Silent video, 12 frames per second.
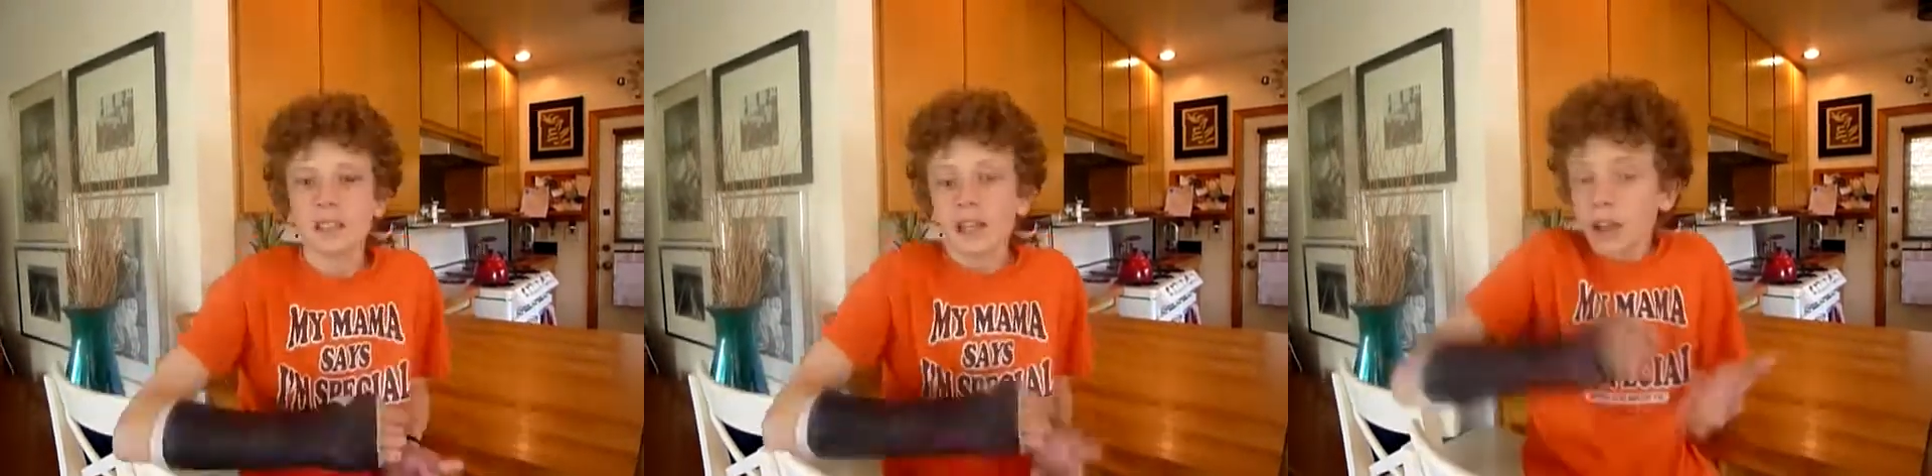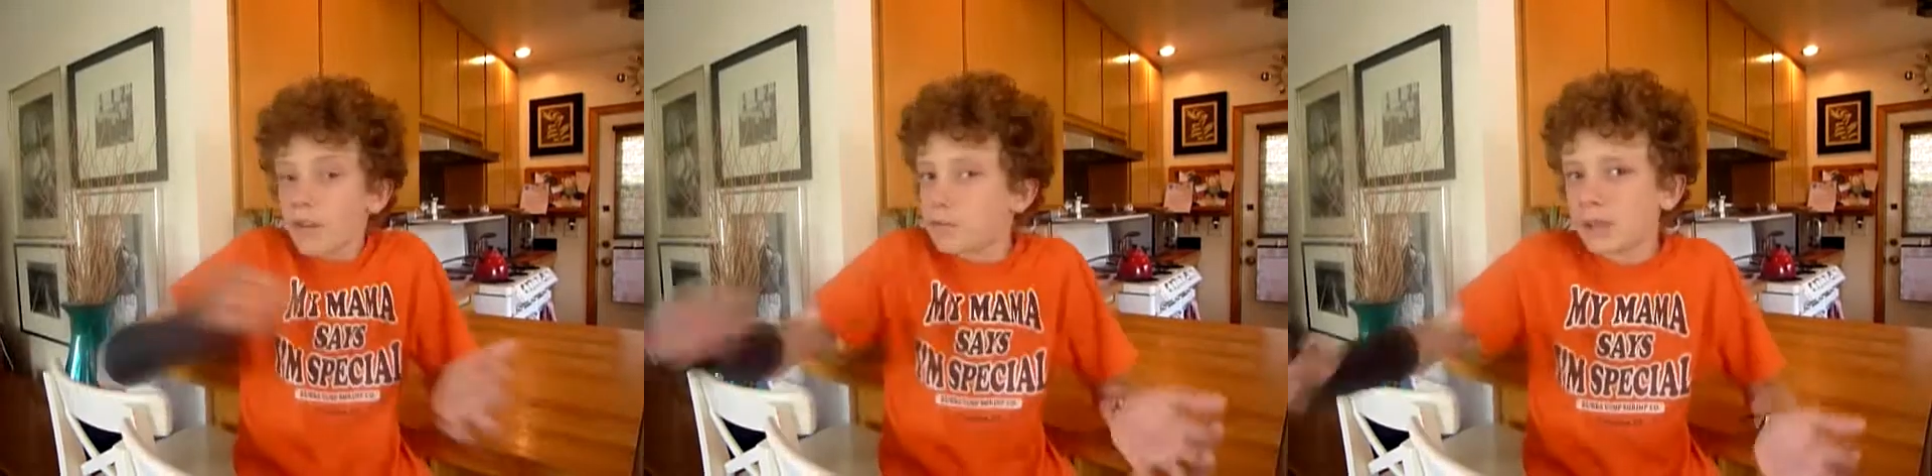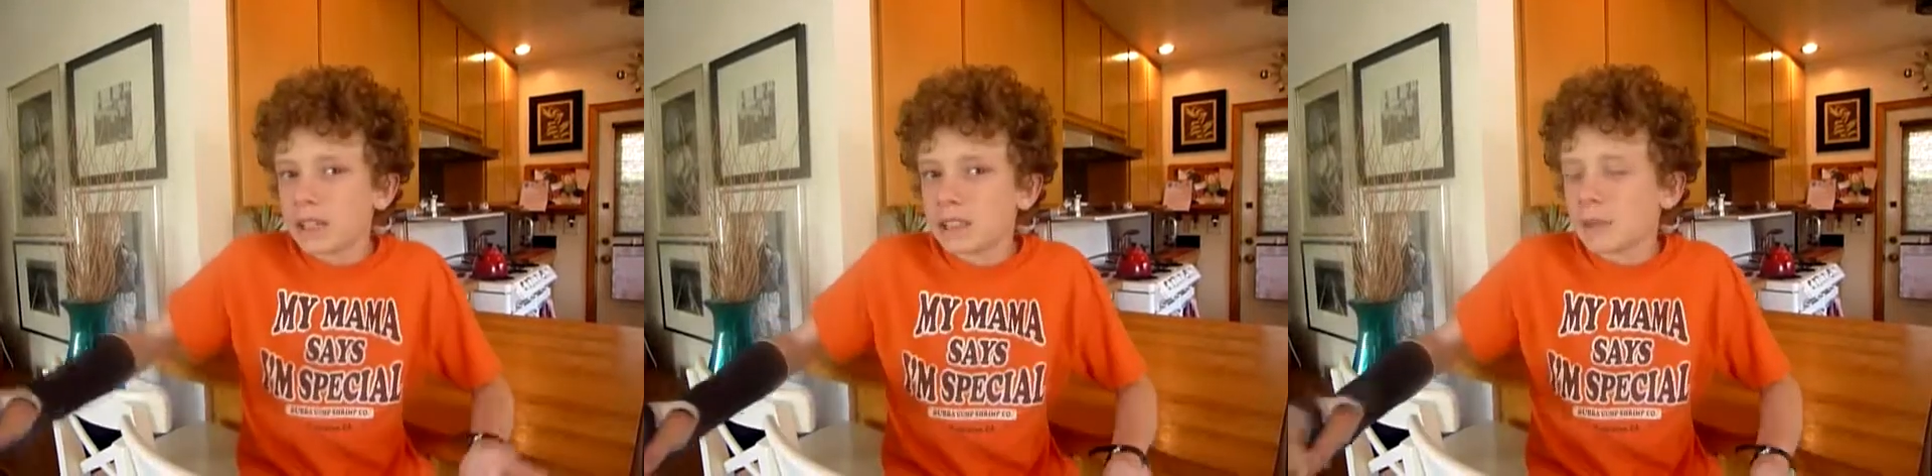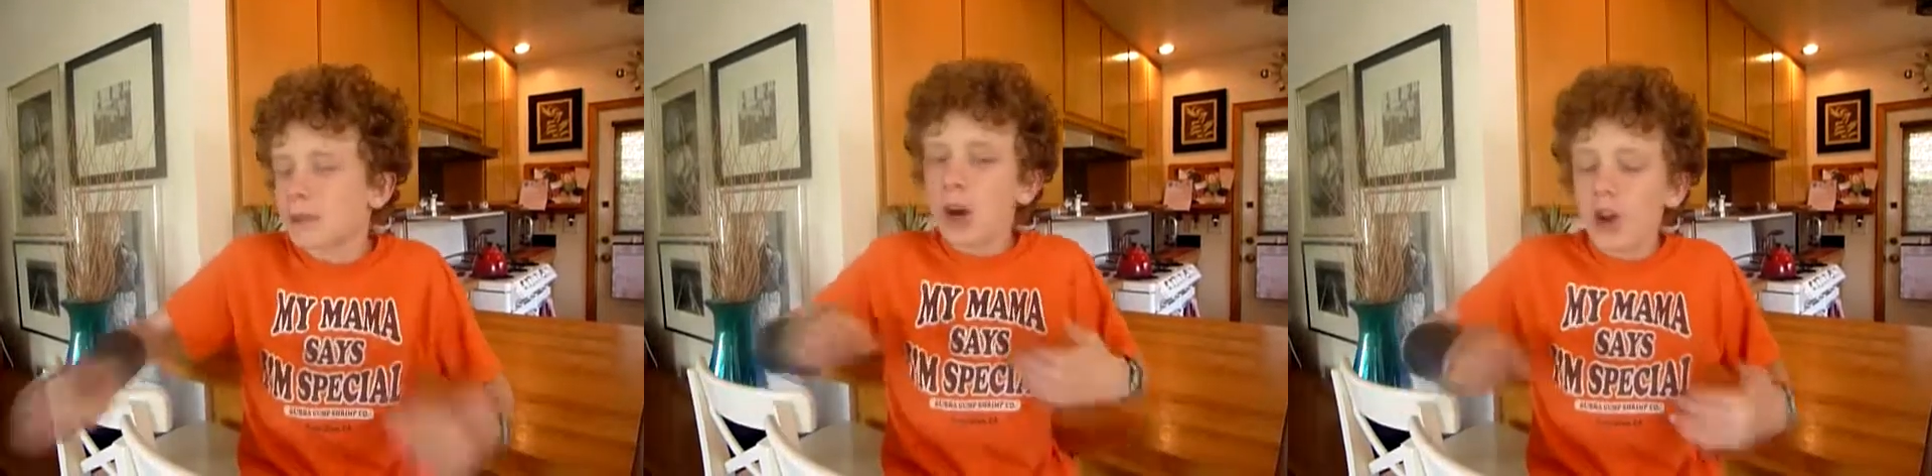I love meats.
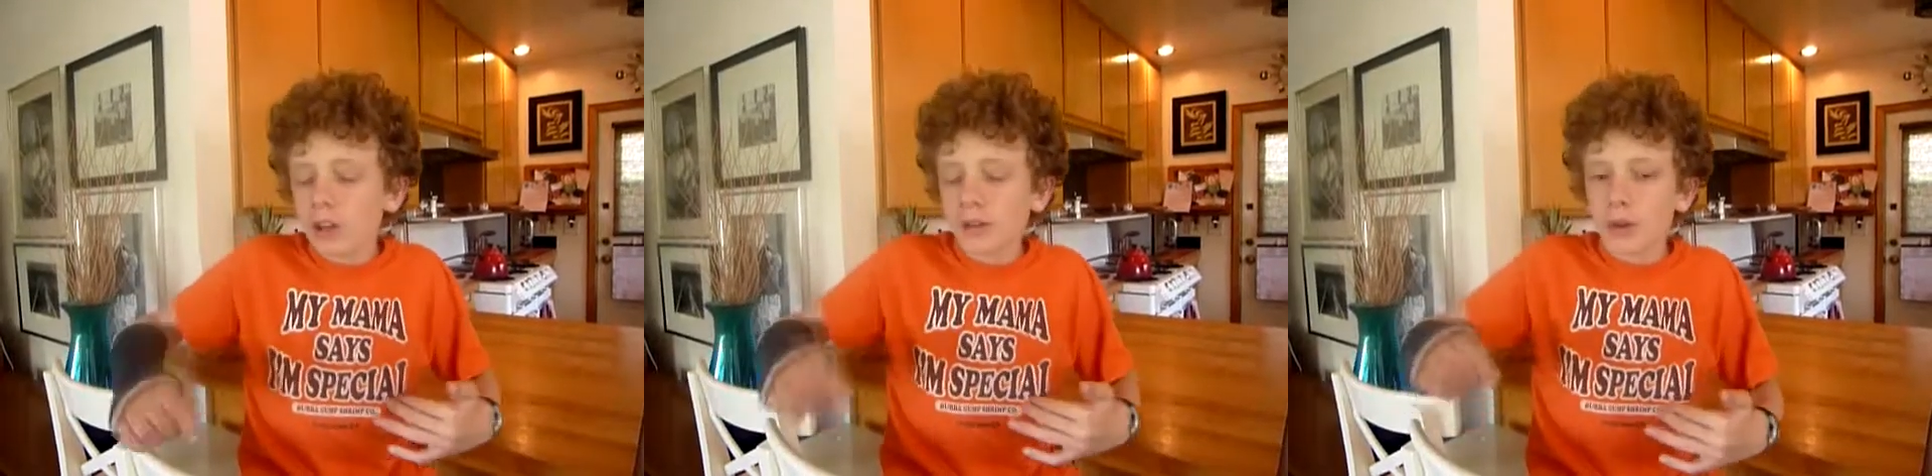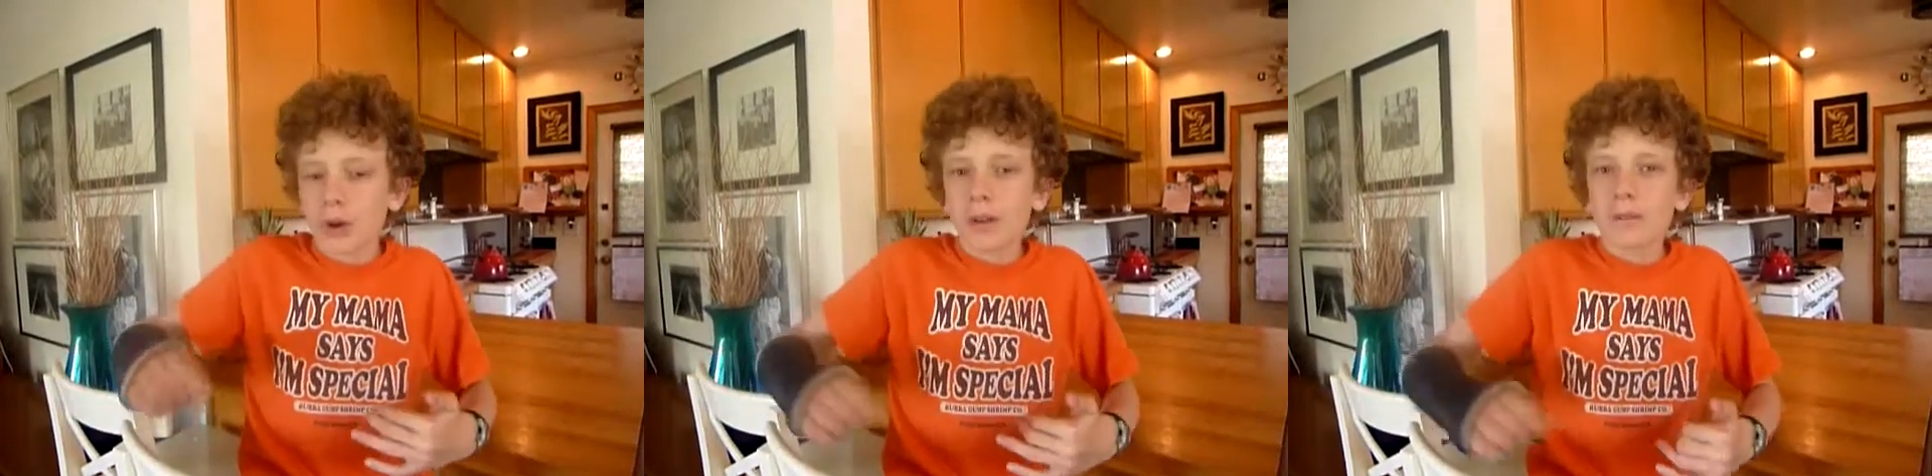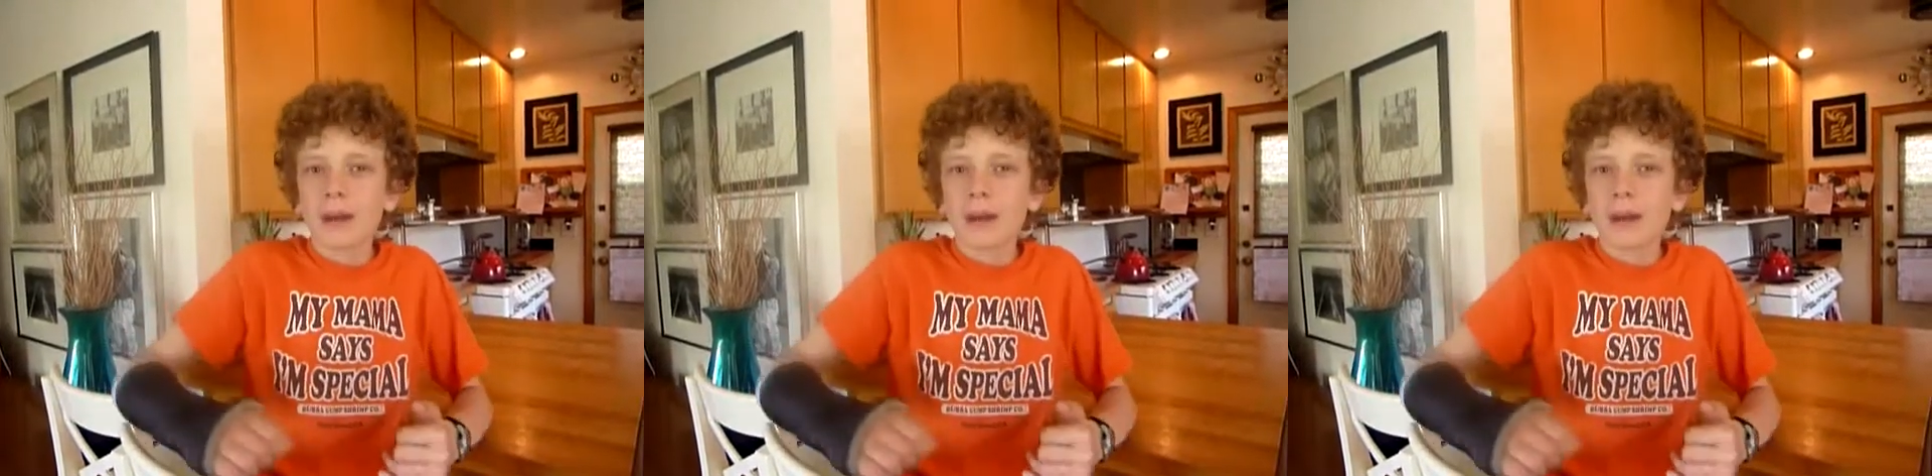I'm a carnivore,